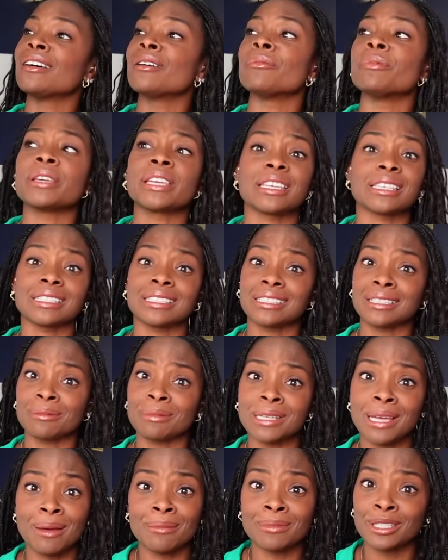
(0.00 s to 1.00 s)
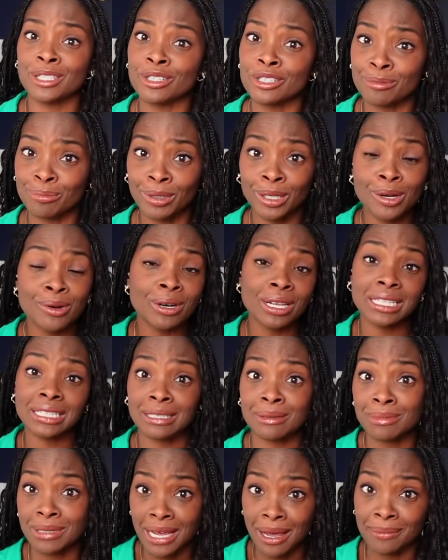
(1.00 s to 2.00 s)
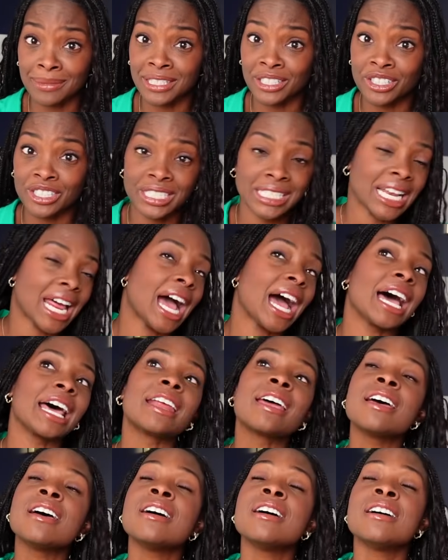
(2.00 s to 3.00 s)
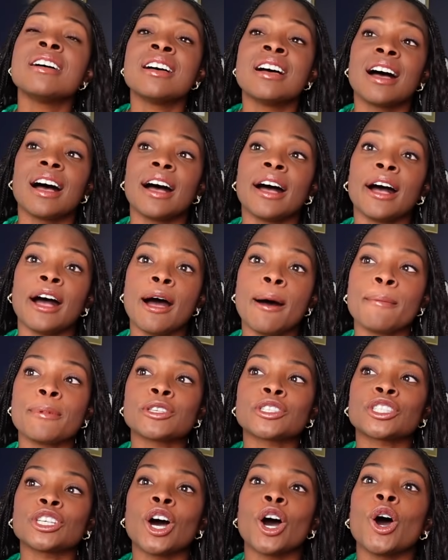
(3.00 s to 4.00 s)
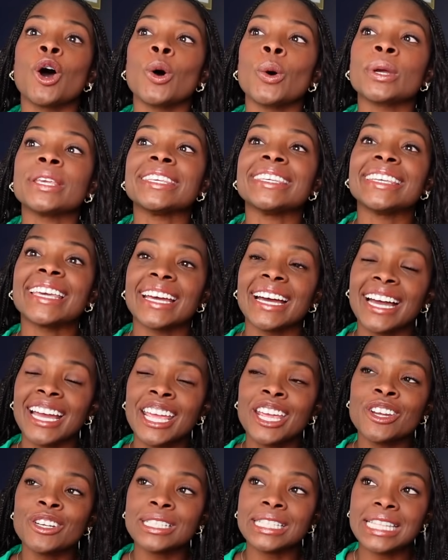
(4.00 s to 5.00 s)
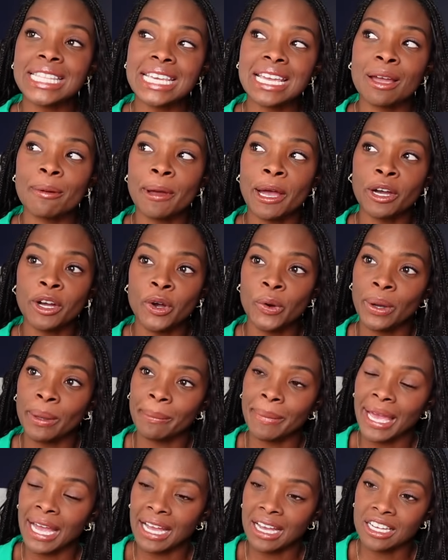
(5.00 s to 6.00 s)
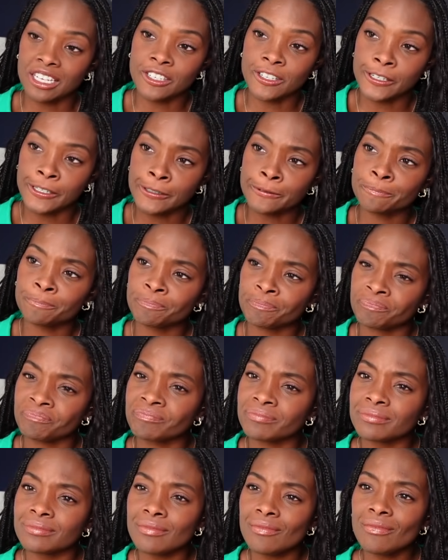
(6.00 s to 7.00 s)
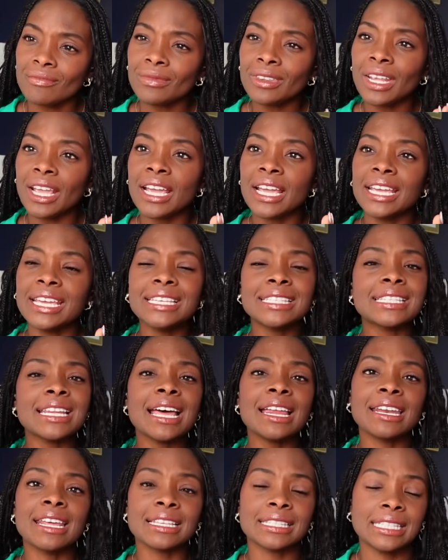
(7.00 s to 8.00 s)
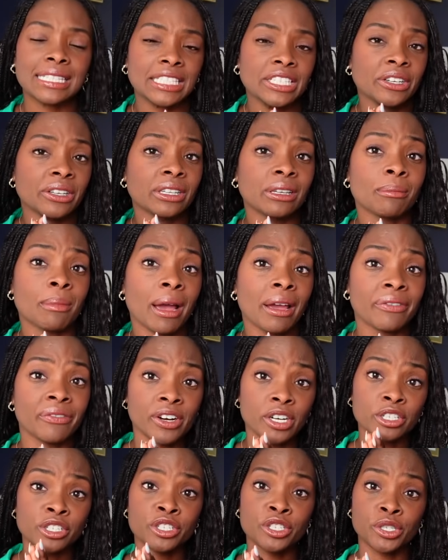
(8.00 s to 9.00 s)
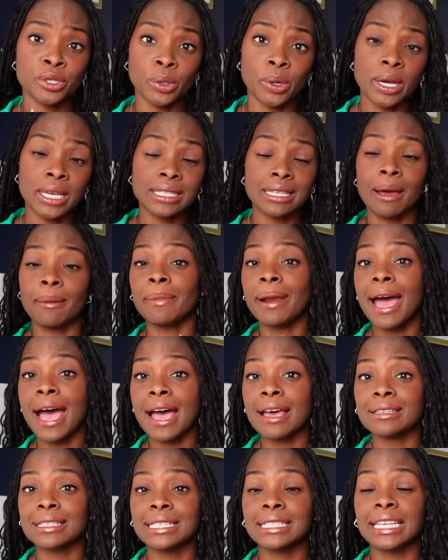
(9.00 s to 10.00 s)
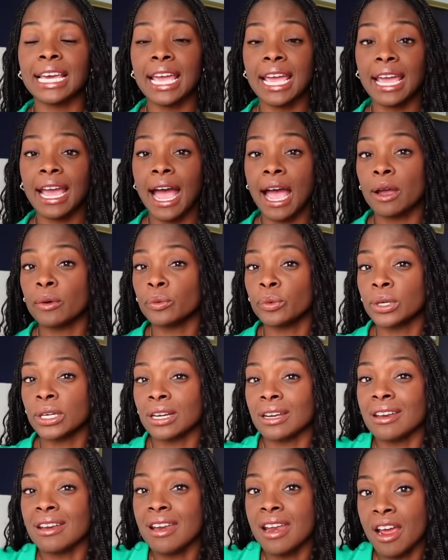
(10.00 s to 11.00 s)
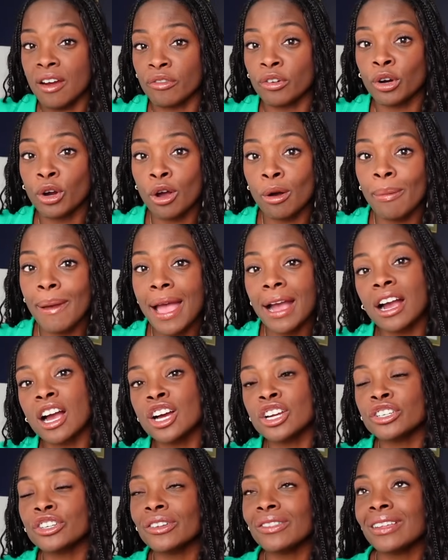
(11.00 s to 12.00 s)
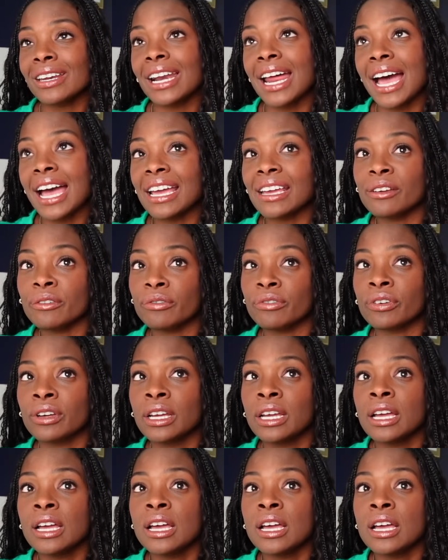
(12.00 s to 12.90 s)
because sometimes there's bloat and sometimes there's not. So yeah, here's the thing about going back under. It's not necessarily my first choice. I'm not saying I would never go back under the knife,